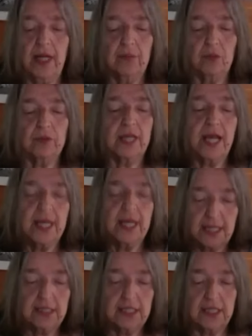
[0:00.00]
animals
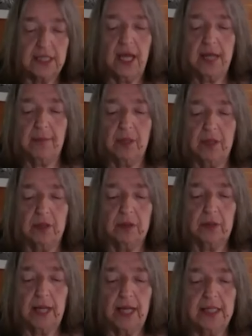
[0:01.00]
as entertainment,
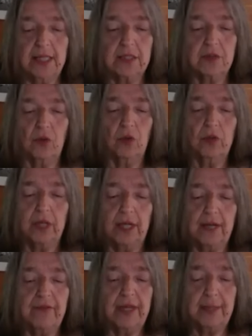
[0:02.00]
as not
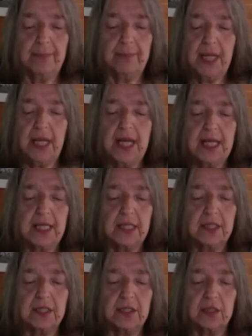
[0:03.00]
living
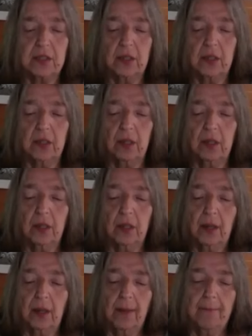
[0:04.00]
beings.
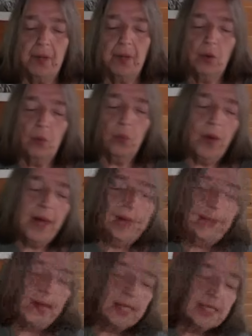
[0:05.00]
But
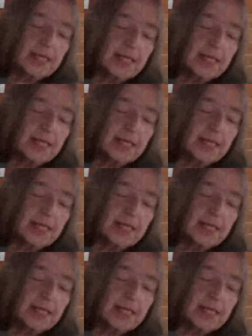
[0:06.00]
when they